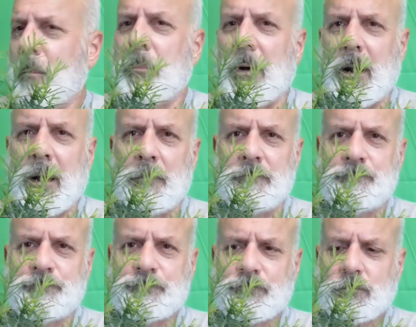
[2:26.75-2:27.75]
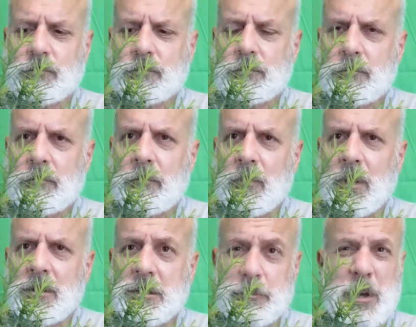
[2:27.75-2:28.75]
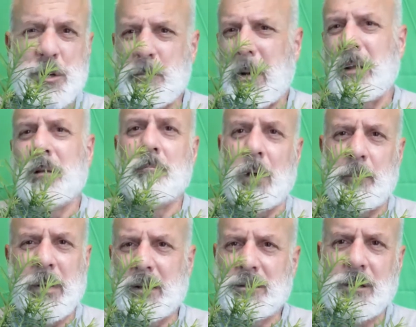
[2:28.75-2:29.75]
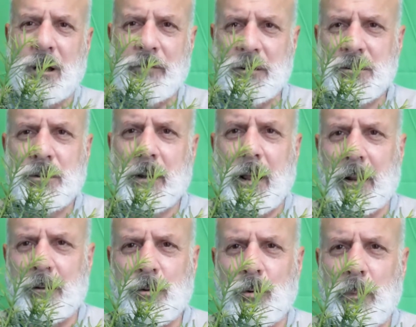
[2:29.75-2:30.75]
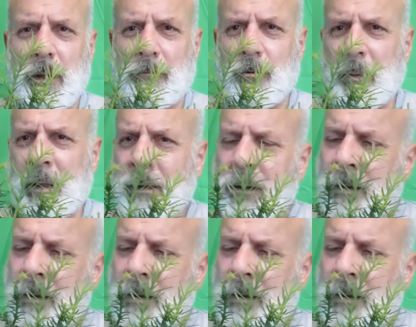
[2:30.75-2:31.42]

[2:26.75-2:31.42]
But especially my big stuff that's getting too big for me.